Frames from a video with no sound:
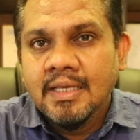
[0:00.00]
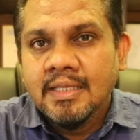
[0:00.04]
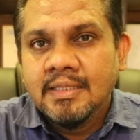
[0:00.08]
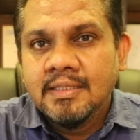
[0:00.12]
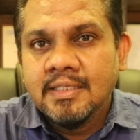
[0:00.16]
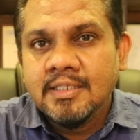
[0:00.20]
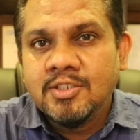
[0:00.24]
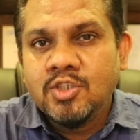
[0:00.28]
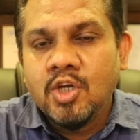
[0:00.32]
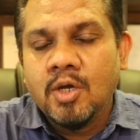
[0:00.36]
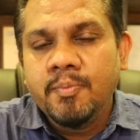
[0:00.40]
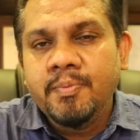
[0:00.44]

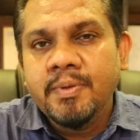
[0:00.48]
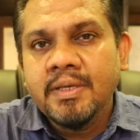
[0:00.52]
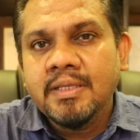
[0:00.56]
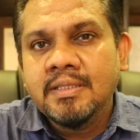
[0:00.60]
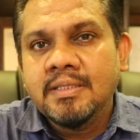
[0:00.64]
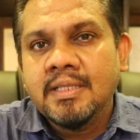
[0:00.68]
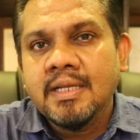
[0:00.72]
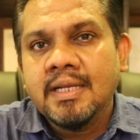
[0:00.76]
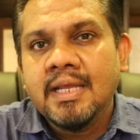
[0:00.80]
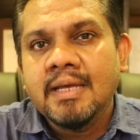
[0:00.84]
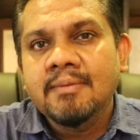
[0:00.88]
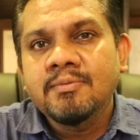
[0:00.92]
The topic
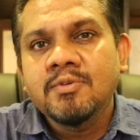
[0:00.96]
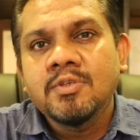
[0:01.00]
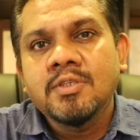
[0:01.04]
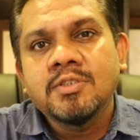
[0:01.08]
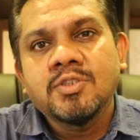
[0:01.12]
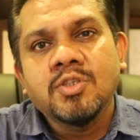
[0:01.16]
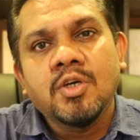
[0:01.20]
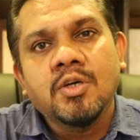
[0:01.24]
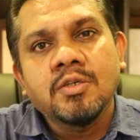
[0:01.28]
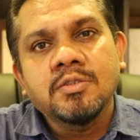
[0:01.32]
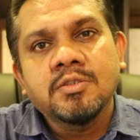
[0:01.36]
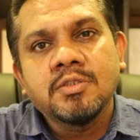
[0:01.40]
that I'm going to
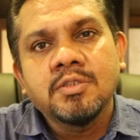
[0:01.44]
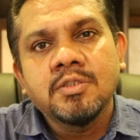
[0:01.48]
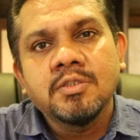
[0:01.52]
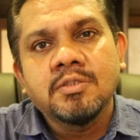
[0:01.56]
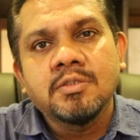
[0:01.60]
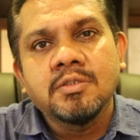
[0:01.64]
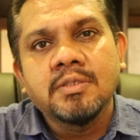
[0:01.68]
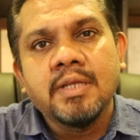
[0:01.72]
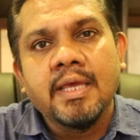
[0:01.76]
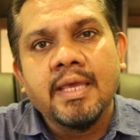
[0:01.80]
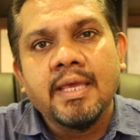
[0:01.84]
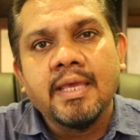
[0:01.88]
talk to you
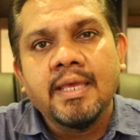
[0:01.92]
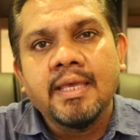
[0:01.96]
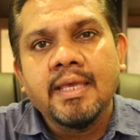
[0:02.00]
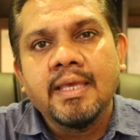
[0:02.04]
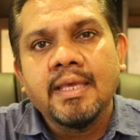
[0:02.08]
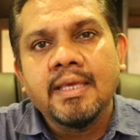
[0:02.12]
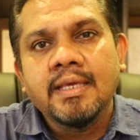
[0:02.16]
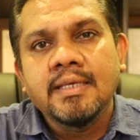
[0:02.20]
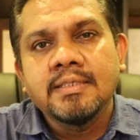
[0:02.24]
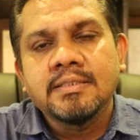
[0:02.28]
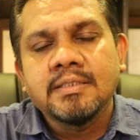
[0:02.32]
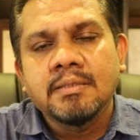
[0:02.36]

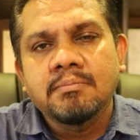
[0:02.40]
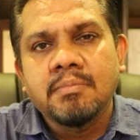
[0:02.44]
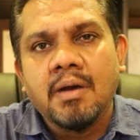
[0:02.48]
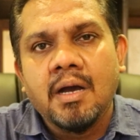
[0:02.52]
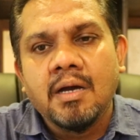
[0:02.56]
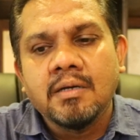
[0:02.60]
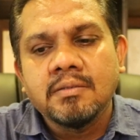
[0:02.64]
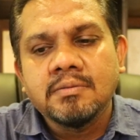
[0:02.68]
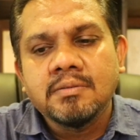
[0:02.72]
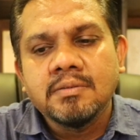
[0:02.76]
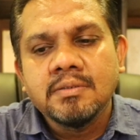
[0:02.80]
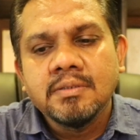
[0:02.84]
today is
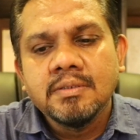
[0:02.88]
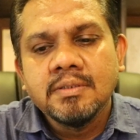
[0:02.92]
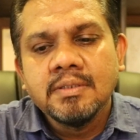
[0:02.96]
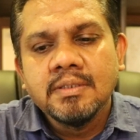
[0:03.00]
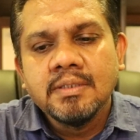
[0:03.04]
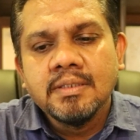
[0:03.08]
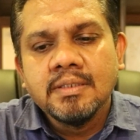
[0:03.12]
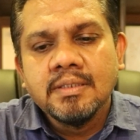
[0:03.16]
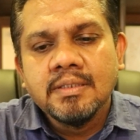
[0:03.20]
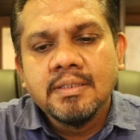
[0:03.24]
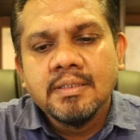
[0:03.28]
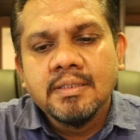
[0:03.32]
about
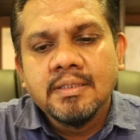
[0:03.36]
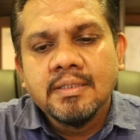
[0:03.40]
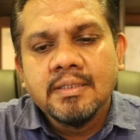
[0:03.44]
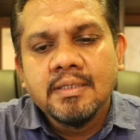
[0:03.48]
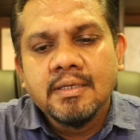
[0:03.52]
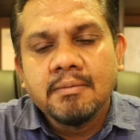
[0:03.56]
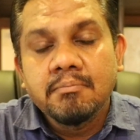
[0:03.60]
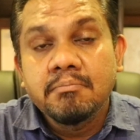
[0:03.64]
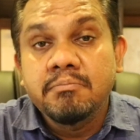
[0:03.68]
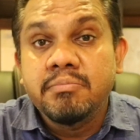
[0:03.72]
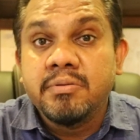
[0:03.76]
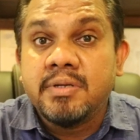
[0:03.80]

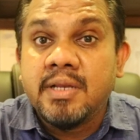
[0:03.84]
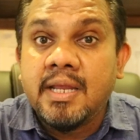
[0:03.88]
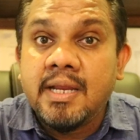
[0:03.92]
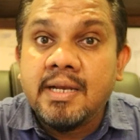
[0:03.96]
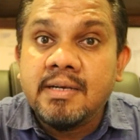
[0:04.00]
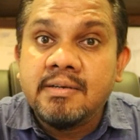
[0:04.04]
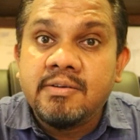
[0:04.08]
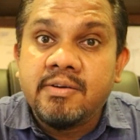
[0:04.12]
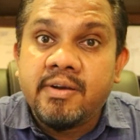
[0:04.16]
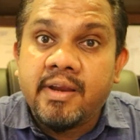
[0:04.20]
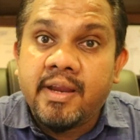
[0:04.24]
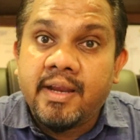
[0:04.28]

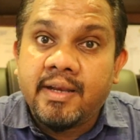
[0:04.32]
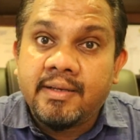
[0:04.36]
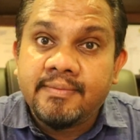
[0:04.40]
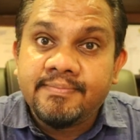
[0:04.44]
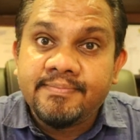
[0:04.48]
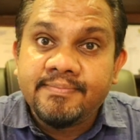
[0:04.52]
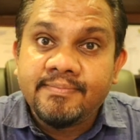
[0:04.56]
brain drain.